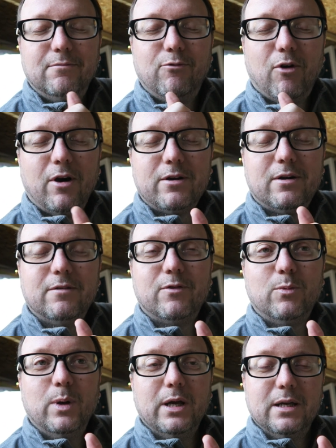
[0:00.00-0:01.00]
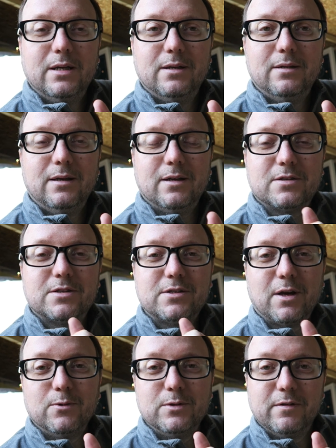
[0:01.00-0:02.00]
Rider of the Week is
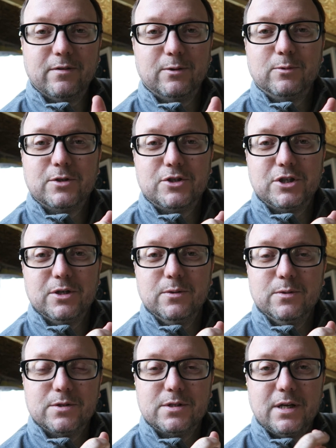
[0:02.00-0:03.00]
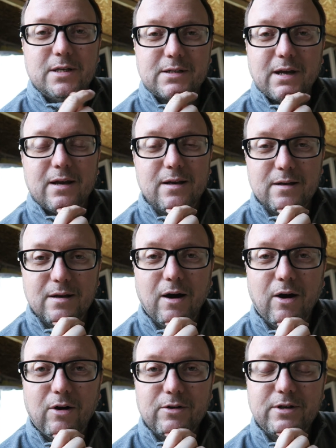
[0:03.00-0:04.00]
so difficult to choose. It's getting
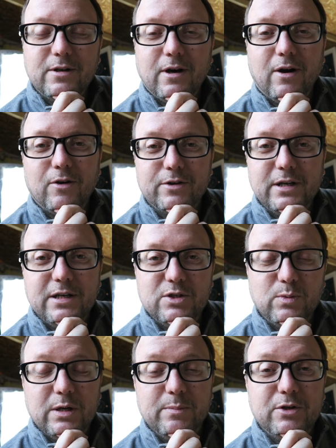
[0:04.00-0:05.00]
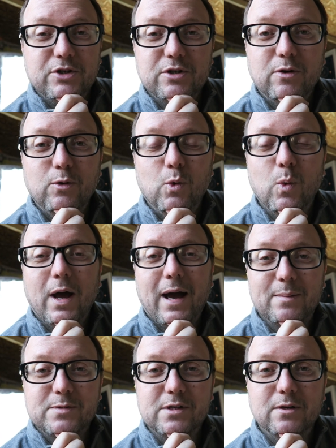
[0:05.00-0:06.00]
harder and harder each week because you're all
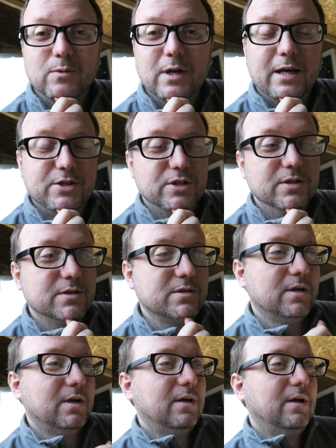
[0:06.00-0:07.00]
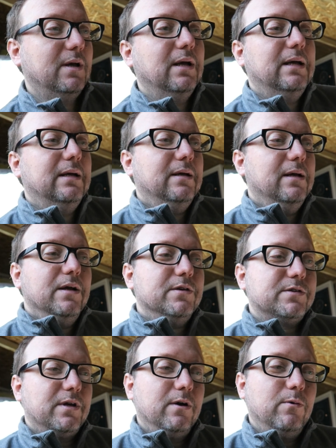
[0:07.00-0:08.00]
absolute legends.
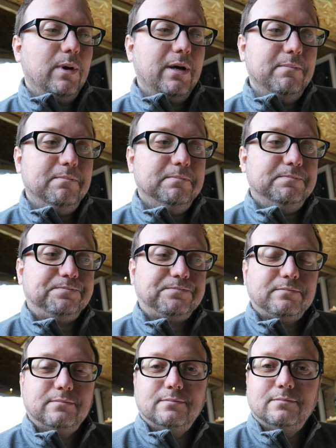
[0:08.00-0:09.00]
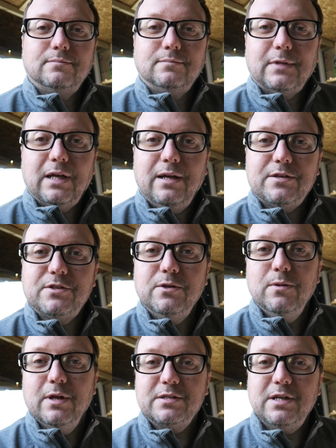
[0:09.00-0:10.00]
So let's
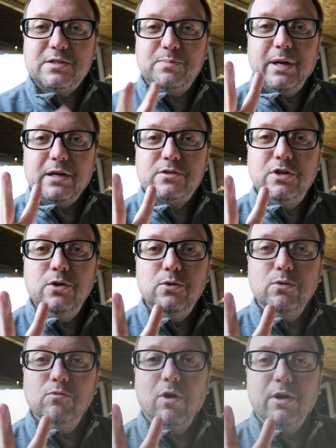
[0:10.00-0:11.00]
do this. Let's pick two